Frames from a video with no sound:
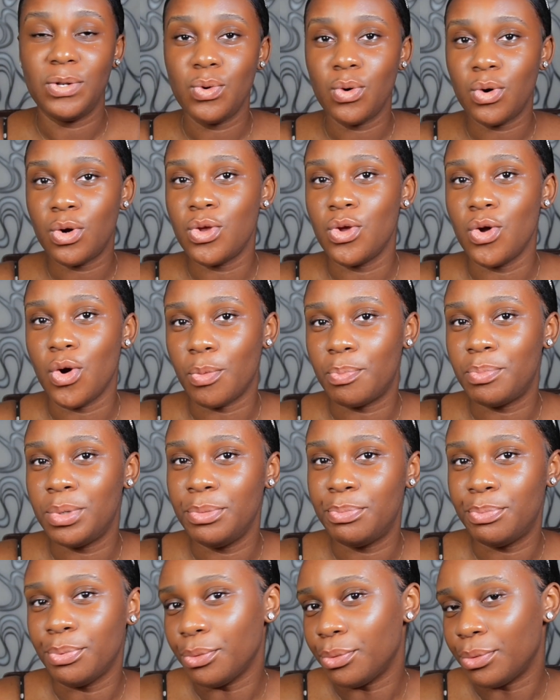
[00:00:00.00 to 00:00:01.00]
Know your
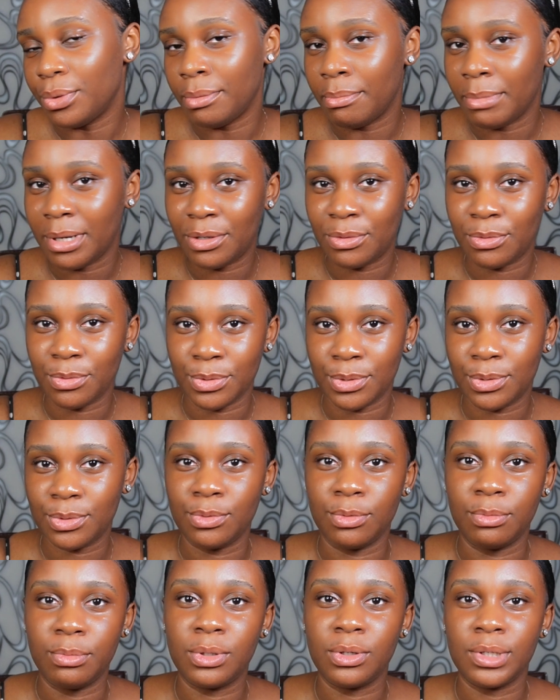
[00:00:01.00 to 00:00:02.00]
people in medical
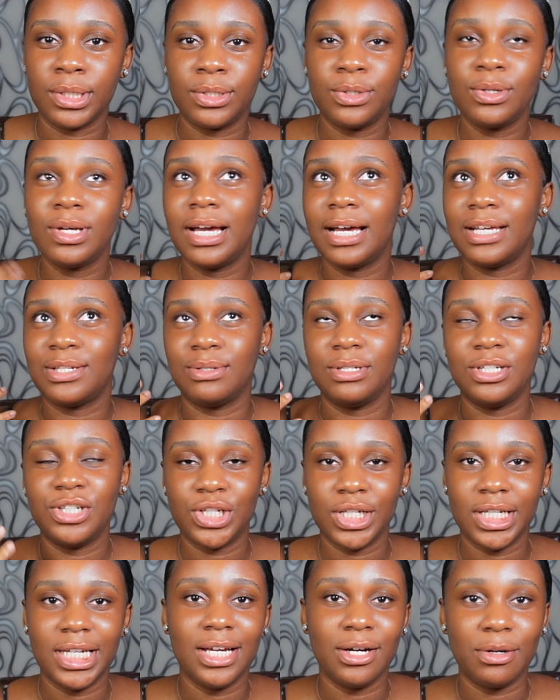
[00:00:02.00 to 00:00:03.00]
school, because you guys
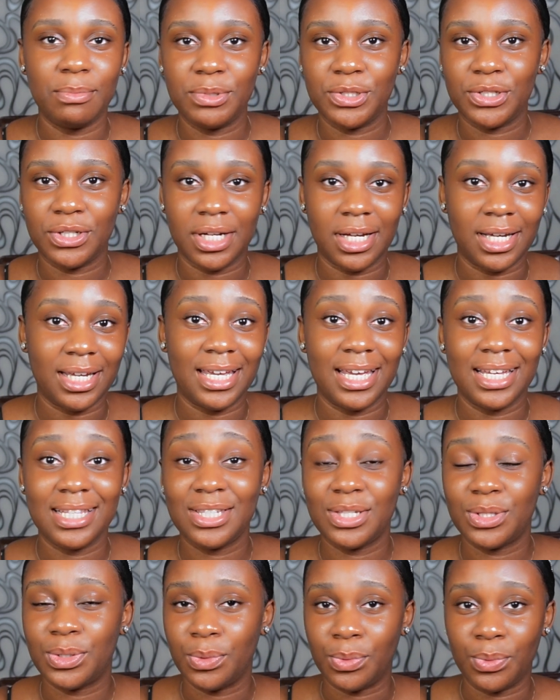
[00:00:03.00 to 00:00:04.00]
literally help each other
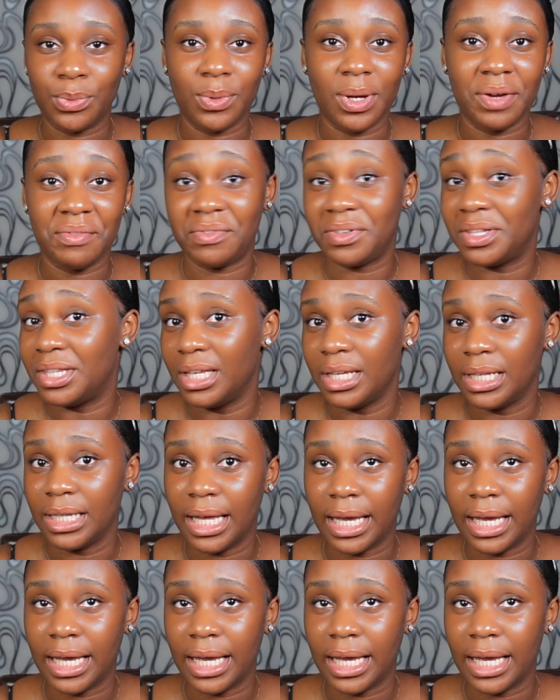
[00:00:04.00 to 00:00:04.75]
get through everything.